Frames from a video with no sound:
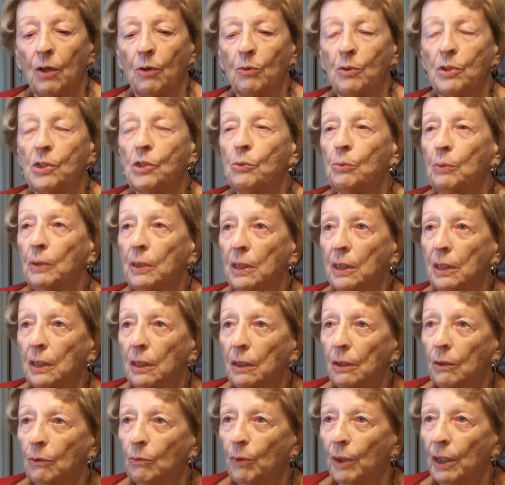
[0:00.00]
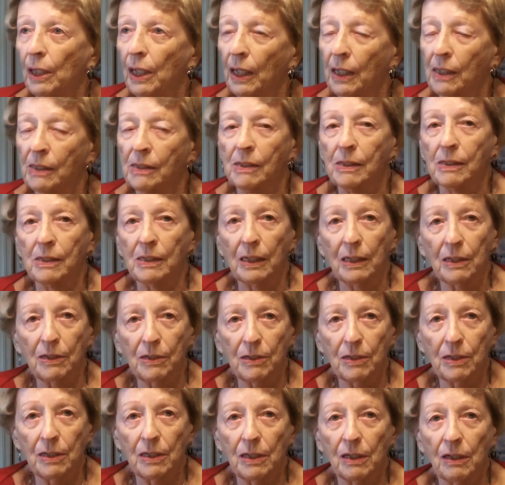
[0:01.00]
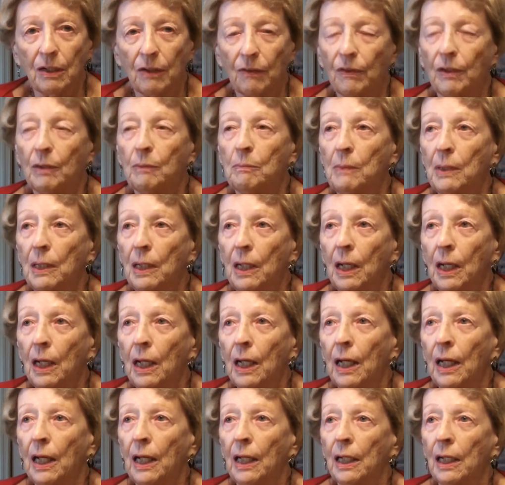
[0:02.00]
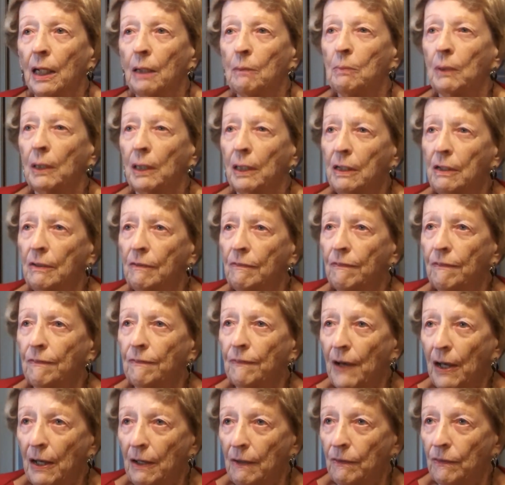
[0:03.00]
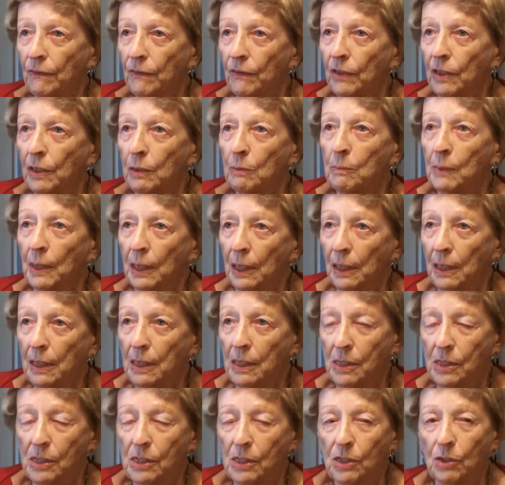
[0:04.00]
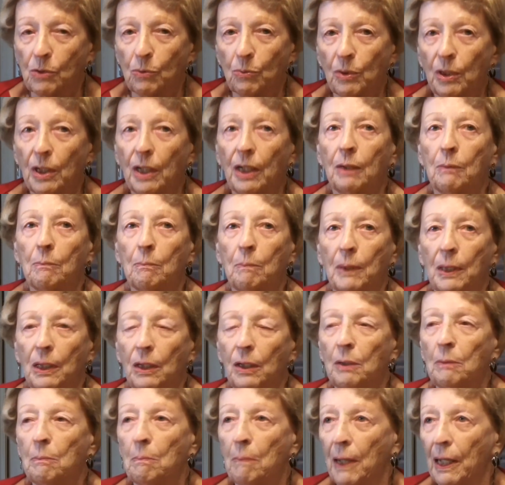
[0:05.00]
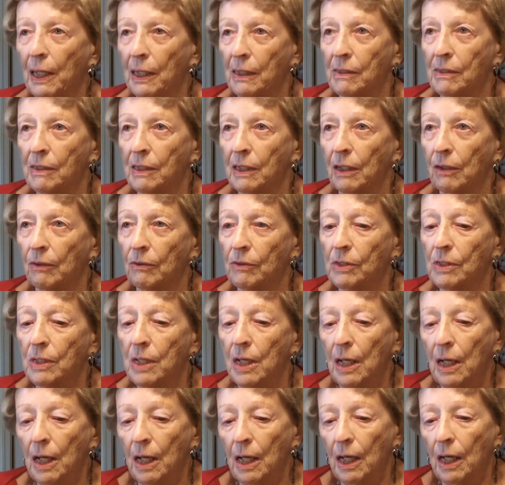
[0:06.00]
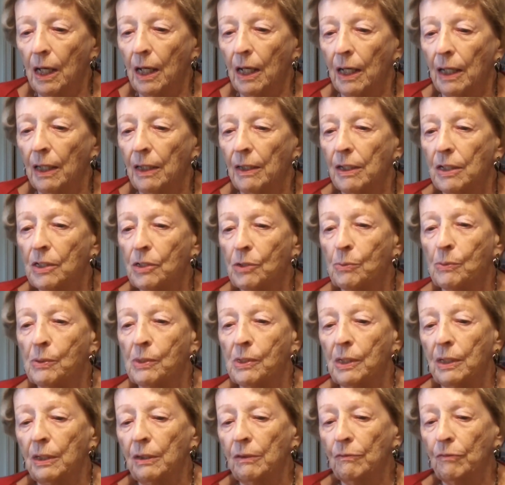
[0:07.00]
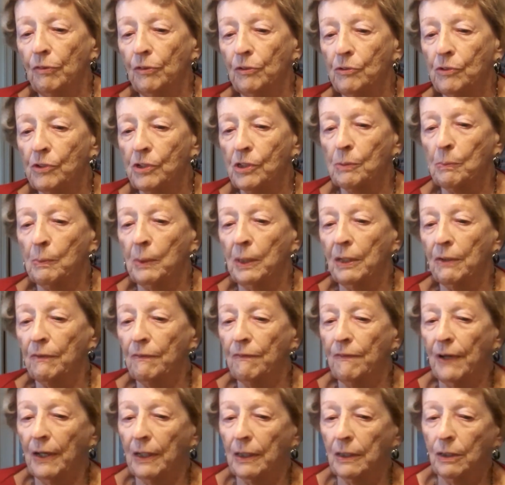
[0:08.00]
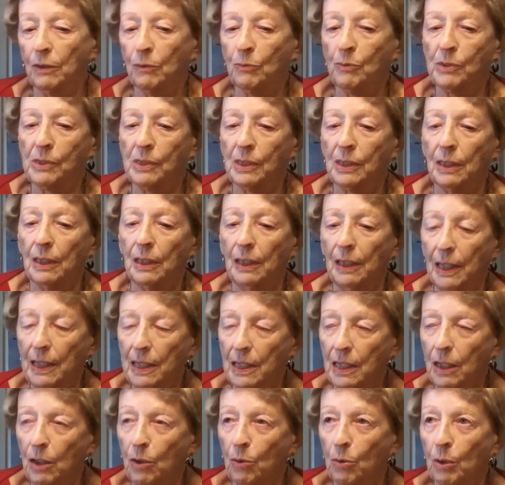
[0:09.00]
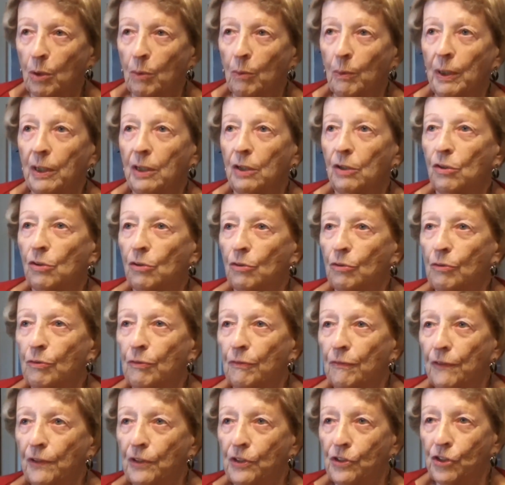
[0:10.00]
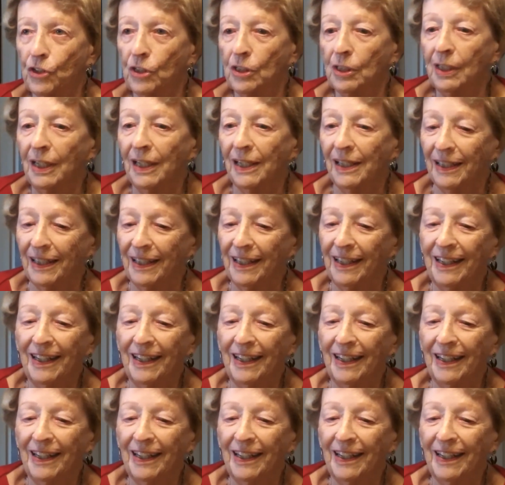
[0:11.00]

which we did. We had 16 of them, and I believe 5 of them at least were at Bill and Pat's house. And this was influenced by the fact there was a lake where we could go fishing